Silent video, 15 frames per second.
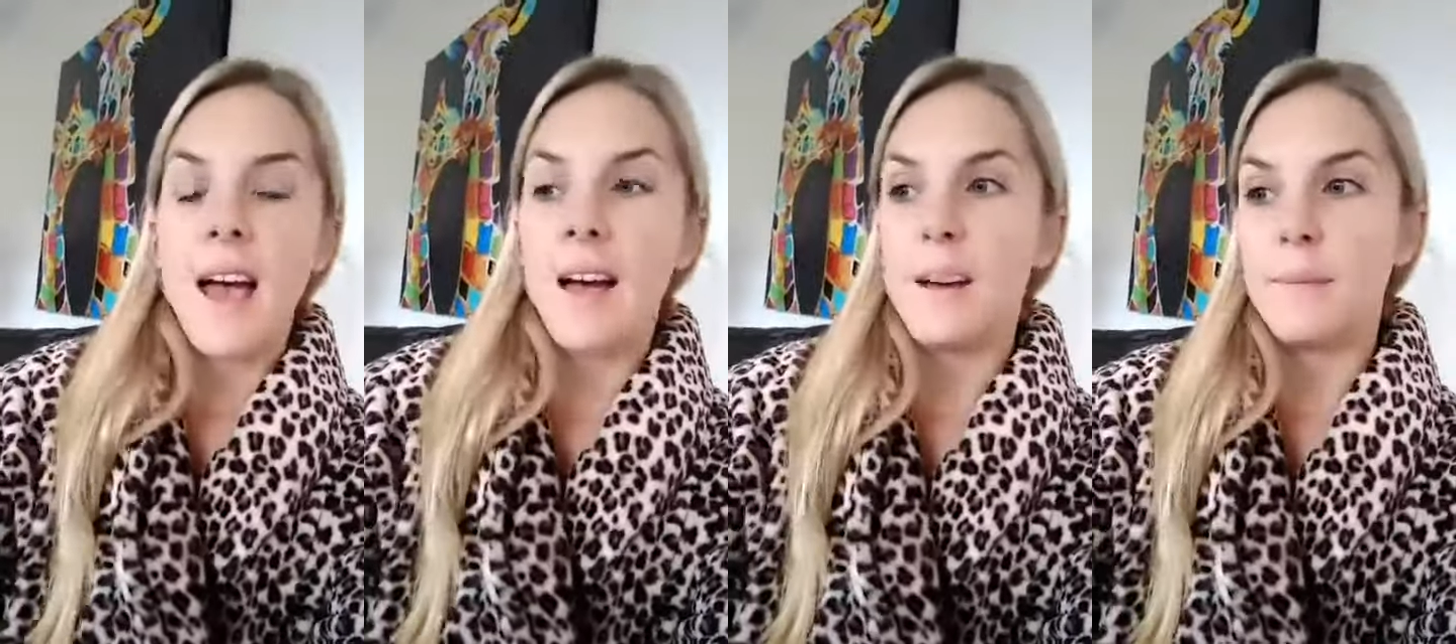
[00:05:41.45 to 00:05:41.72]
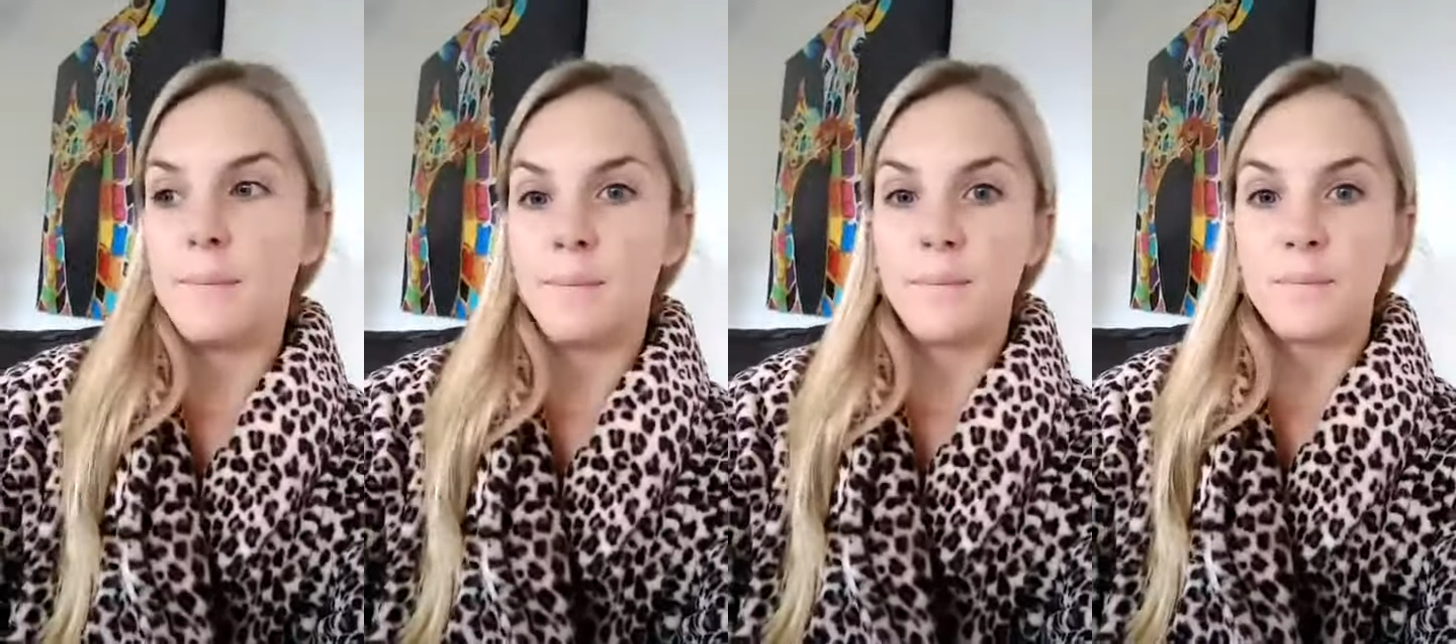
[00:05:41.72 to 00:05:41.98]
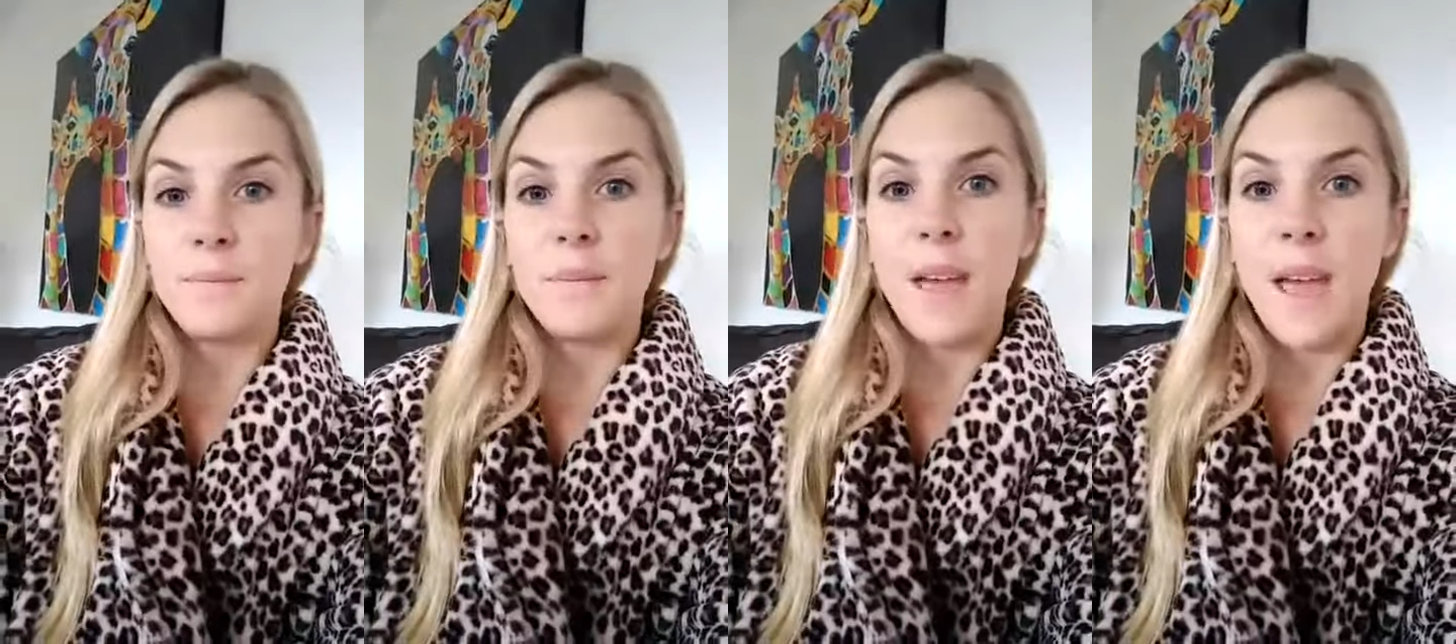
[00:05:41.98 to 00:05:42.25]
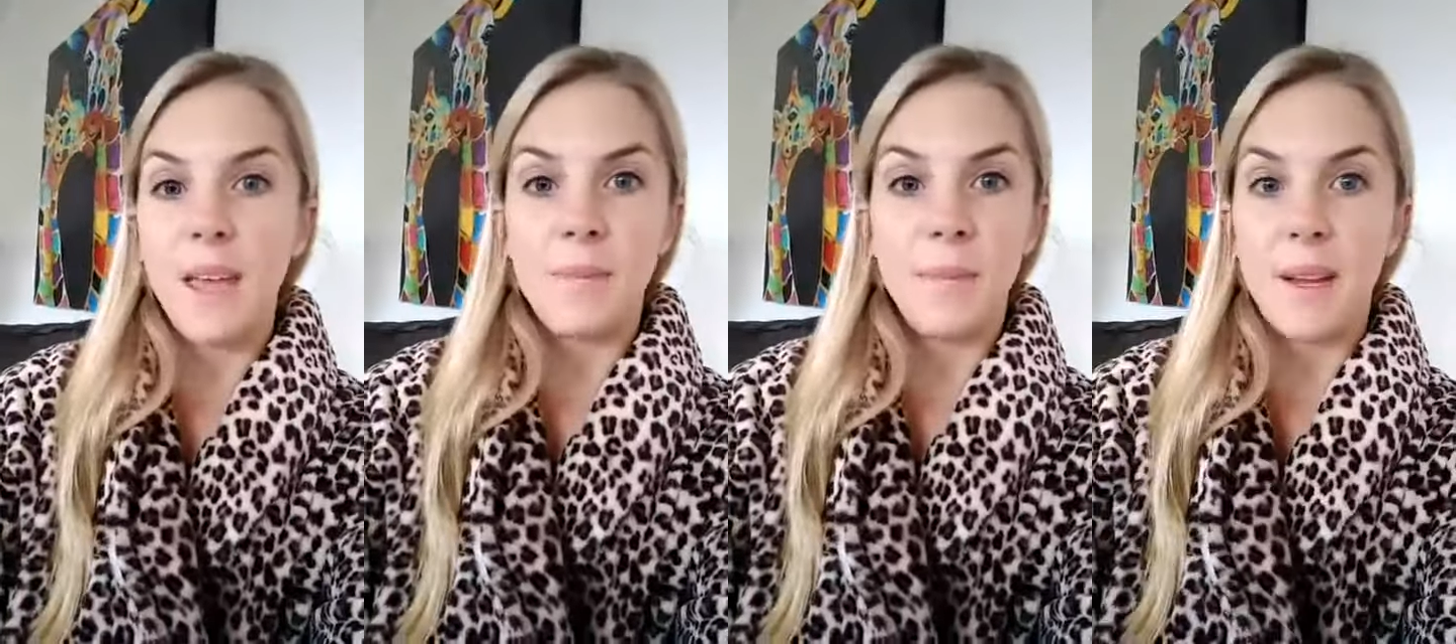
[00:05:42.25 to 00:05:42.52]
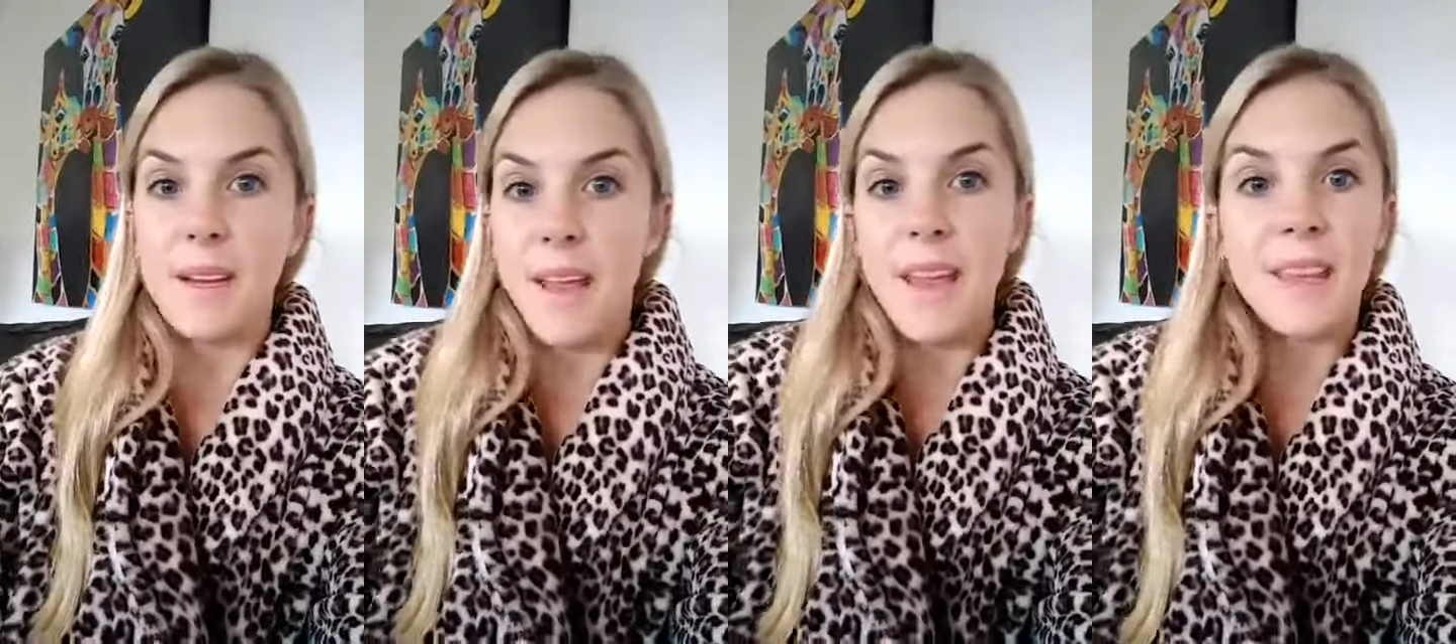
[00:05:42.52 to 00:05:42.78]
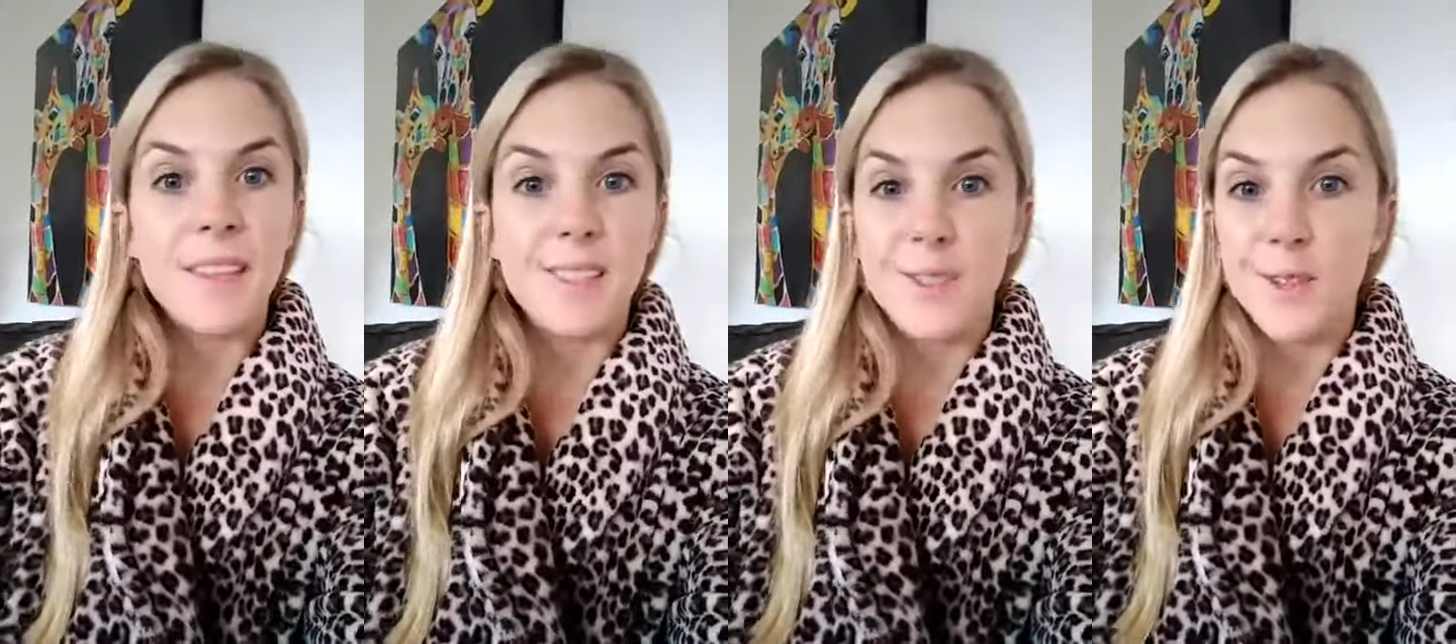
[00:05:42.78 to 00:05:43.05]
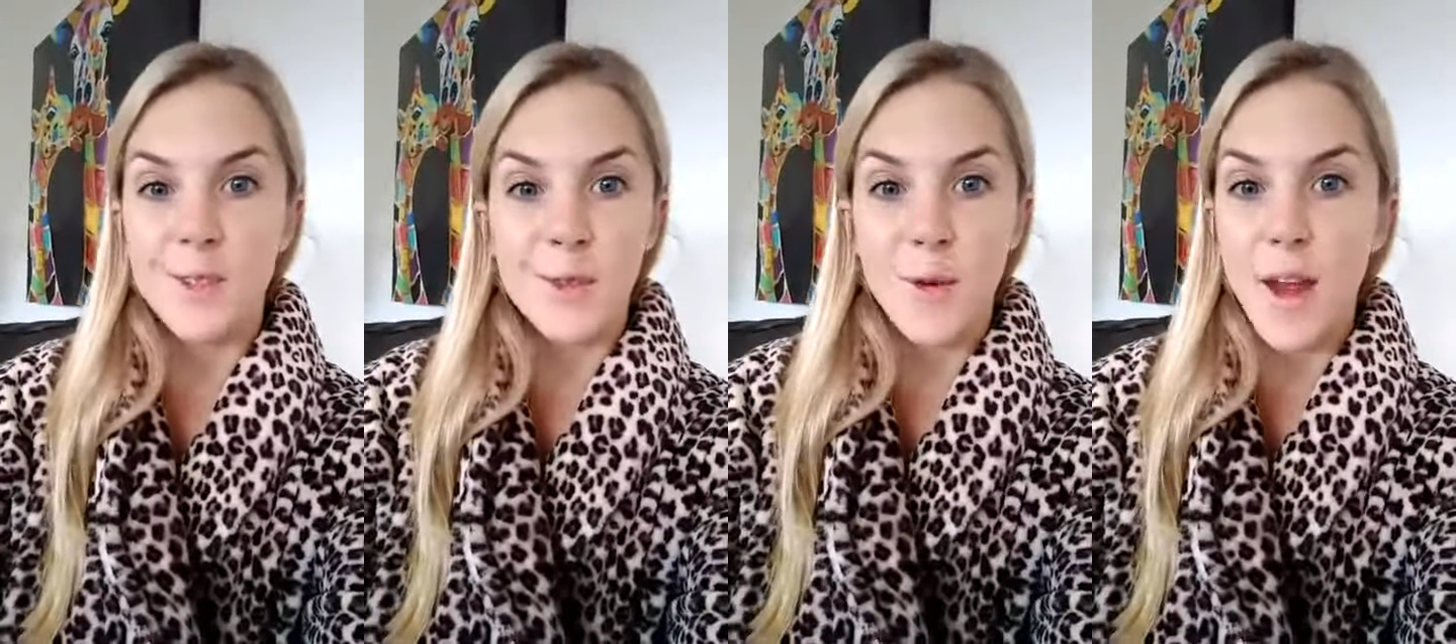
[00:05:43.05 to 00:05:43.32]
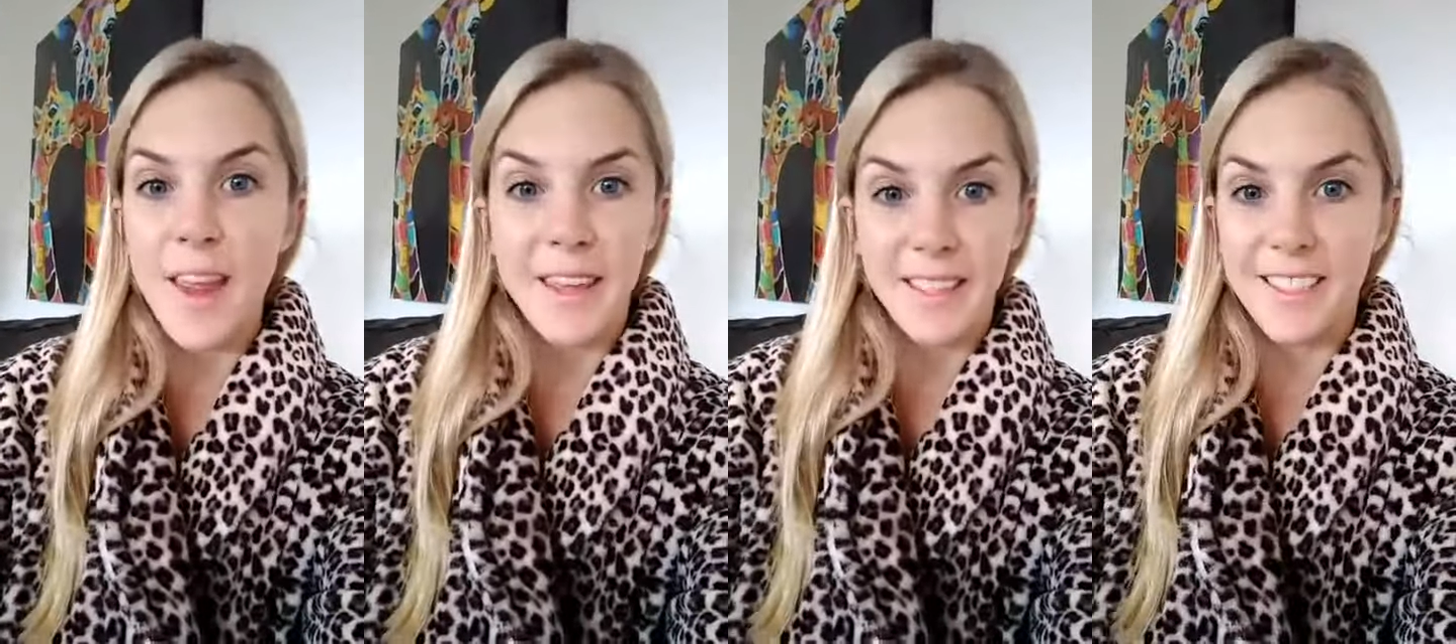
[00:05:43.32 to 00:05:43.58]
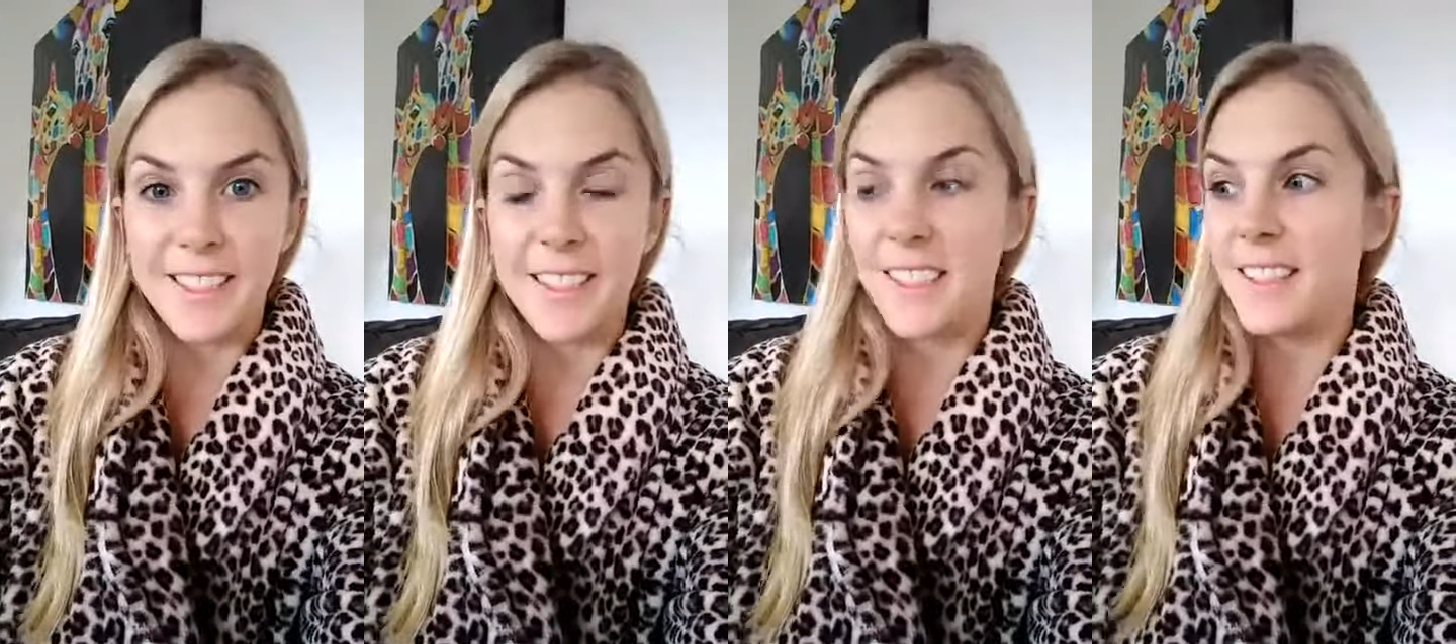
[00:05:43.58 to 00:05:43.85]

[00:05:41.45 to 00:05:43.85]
Um, and my neck is just great.